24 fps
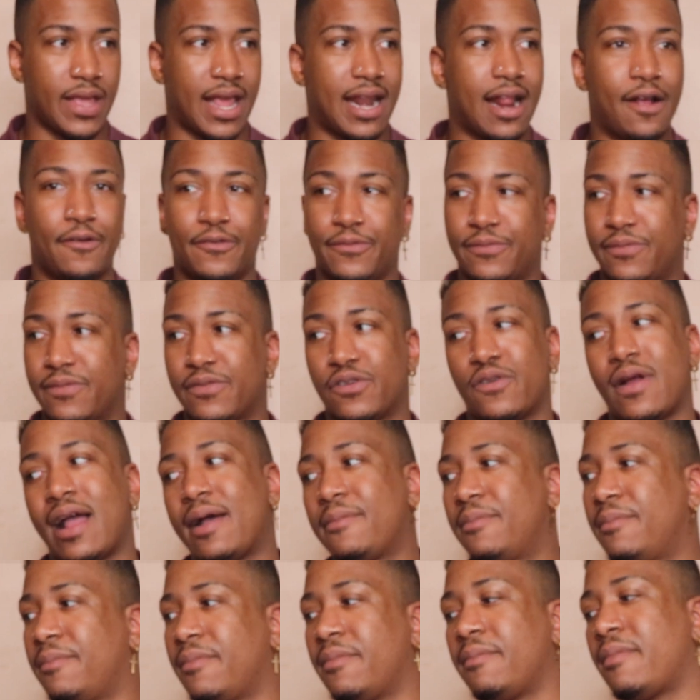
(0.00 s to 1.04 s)
And I
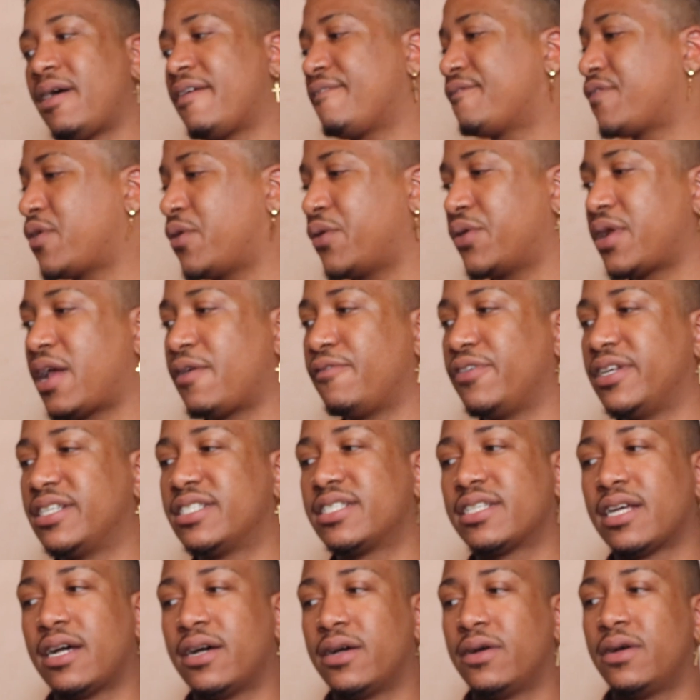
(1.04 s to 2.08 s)
grabbed my phone, I
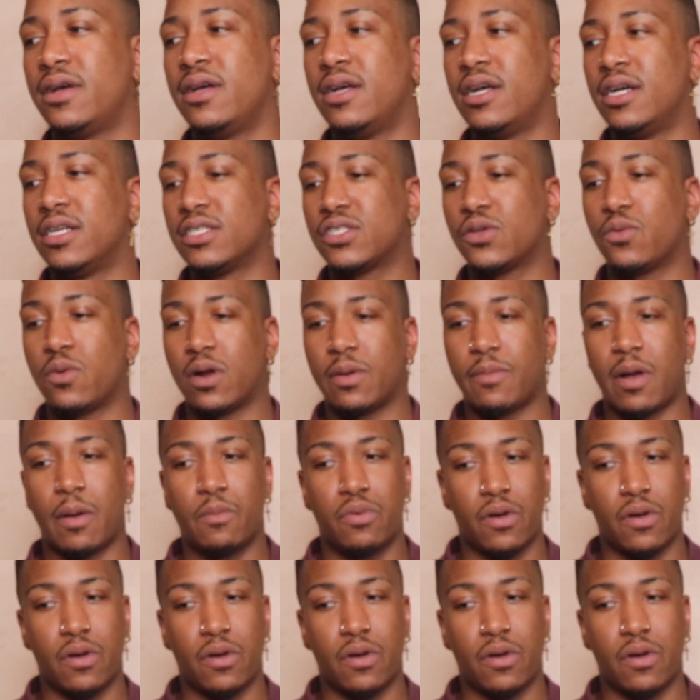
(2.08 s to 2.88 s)
reached out to one of my